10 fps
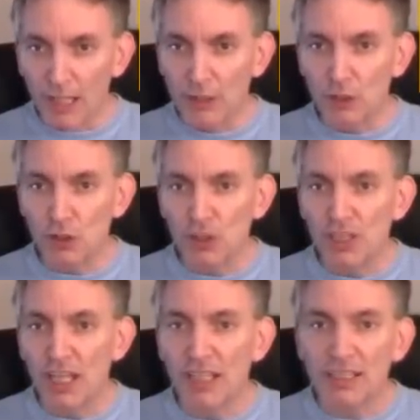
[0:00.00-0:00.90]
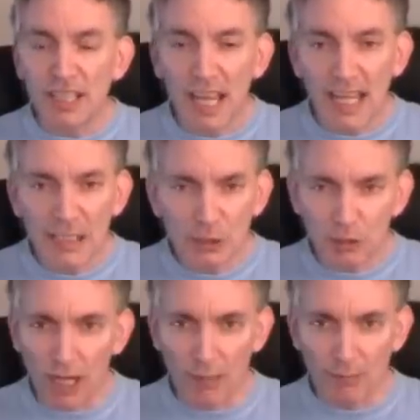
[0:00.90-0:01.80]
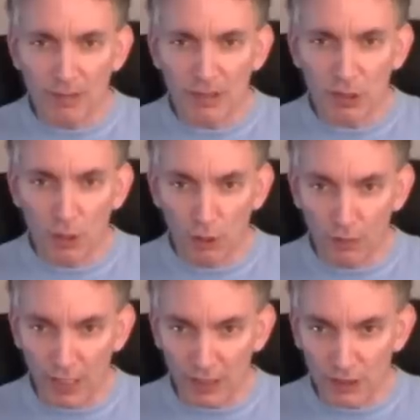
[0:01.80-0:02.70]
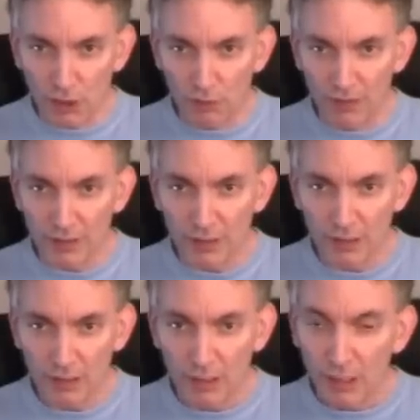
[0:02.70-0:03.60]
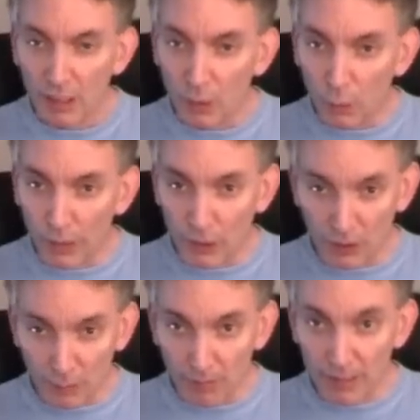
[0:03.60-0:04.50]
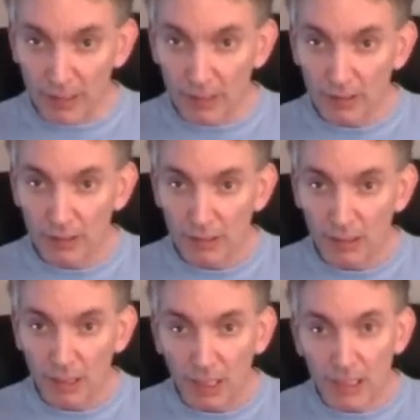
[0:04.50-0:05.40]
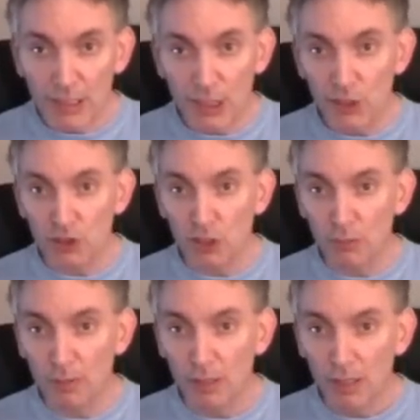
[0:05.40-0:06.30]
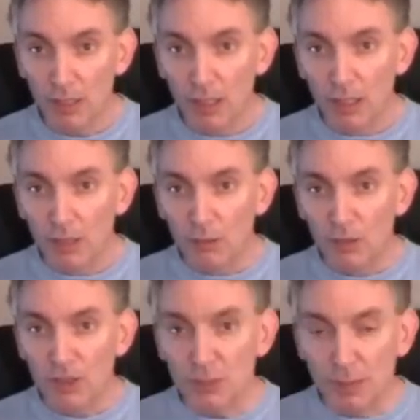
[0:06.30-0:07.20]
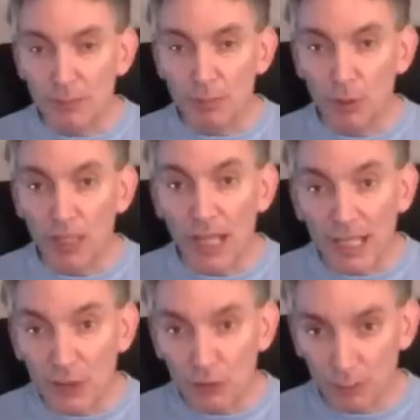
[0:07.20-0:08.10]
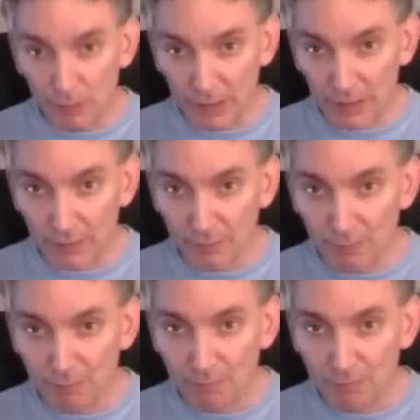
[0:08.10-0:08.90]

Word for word: Then you should take 10 grams of that solvent, weight on the beaker, in a test tube which has been put into a beaker